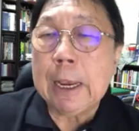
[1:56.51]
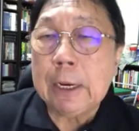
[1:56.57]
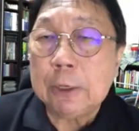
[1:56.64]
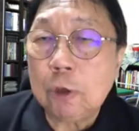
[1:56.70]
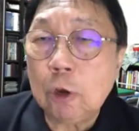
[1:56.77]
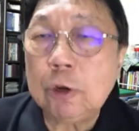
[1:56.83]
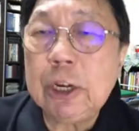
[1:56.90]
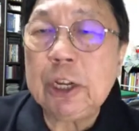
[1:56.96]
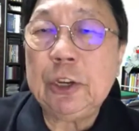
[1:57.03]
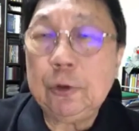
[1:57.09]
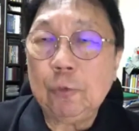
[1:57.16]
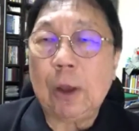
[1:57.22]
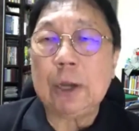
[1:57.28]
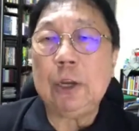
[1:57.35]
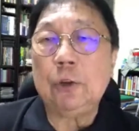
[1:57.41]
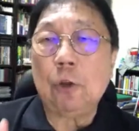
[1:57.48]
So this is
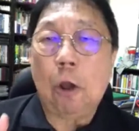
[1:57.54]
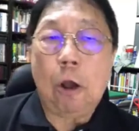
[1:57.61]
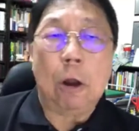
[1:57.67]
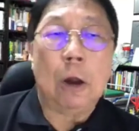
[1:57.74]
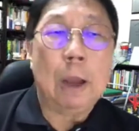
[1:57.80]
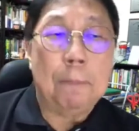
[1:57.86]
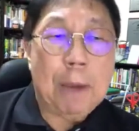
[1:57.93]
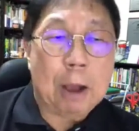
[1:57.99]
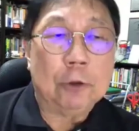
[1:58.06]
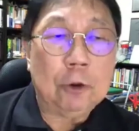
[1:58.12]
what it's all about.